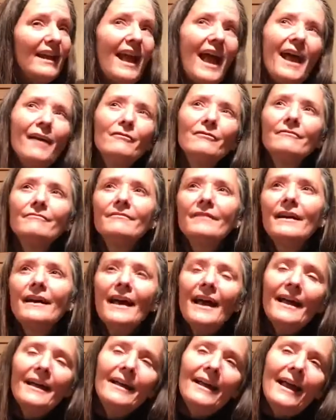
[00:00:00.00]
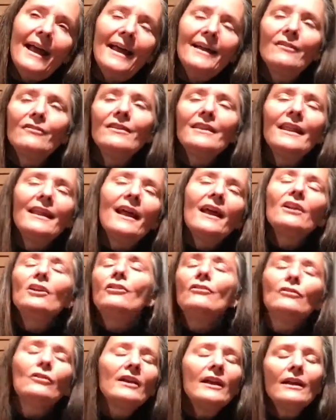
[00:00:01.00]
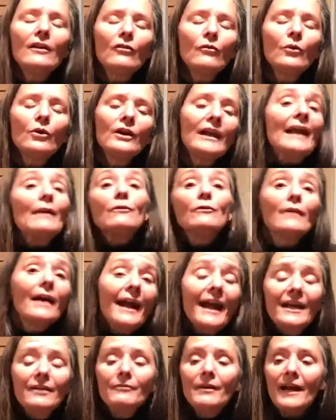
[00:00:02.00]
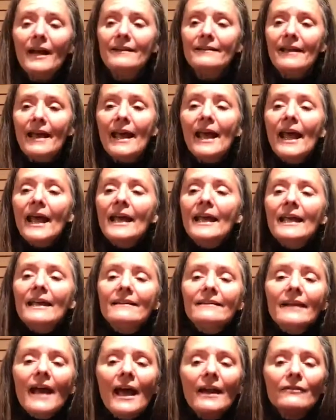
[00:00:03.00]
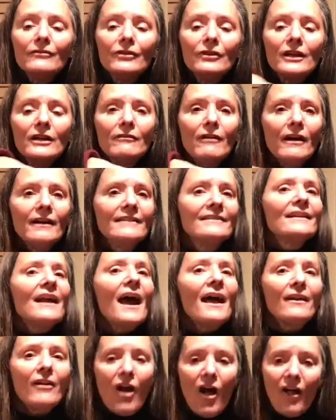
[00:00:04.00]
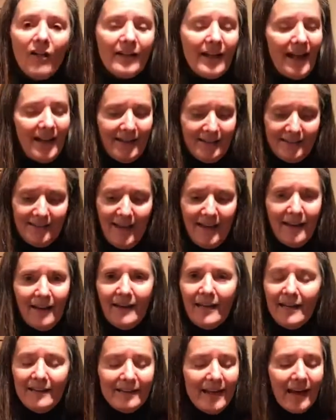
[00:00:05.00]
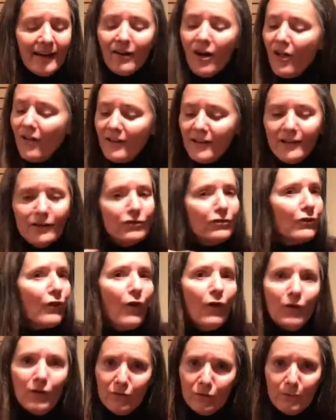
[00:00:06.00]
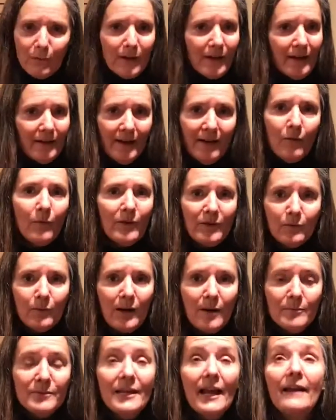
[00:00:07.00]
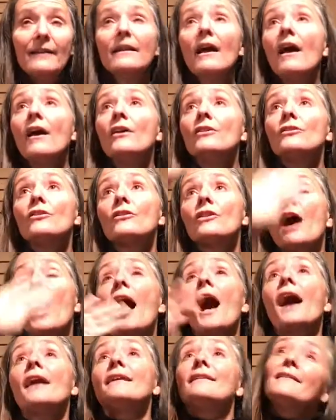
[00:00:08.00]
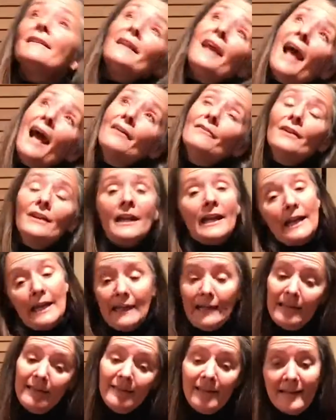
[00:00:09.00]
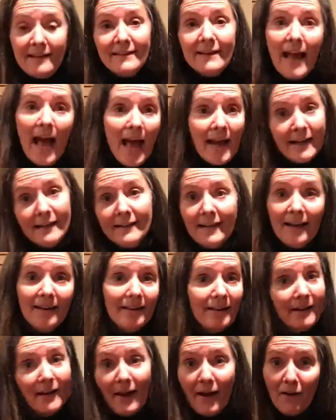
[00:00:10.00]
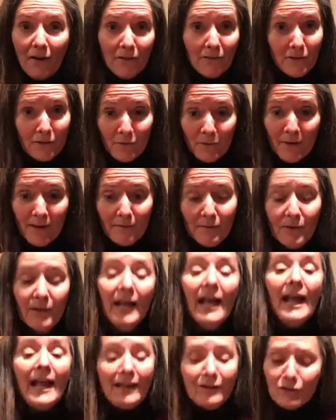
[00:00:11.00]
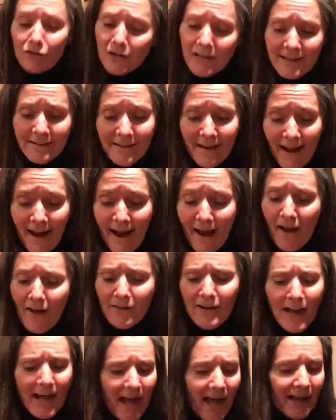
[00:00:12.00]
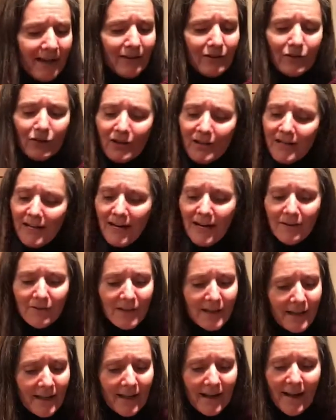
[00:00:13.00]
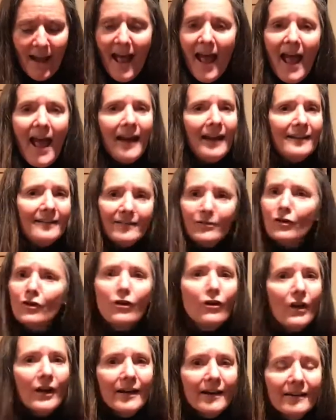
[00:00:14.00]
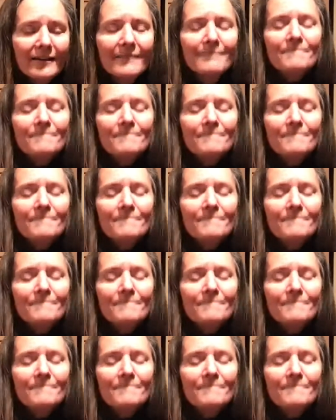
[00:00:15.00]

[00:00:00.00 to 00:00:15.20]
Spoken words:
I don't think I'd use the word reign. But I'd say He's kind of looking around. He's got it all kind of taken. He's got it all in control is what I'm saying. So God is in heaven. And He's got it taken care of is what I mean. He's looking down. And He's looking at everything. And it's good.